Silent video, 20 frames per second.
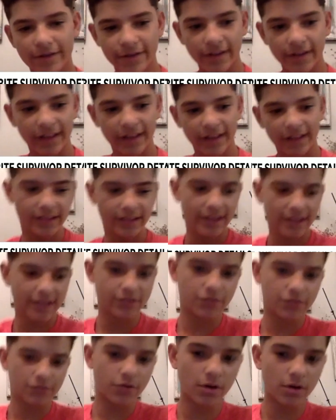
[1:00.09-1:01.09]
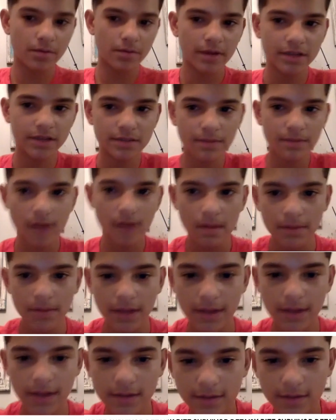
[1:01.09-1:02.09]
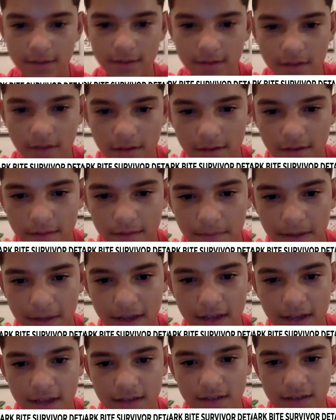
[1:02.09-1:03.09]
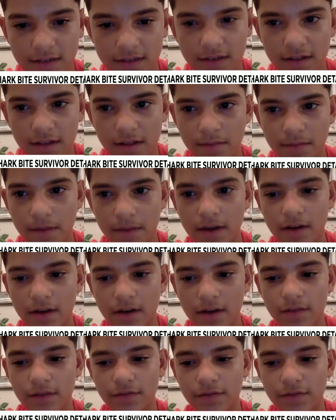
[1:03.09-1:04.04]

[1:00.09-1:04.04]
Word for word: for like the next four months probably because my nerve.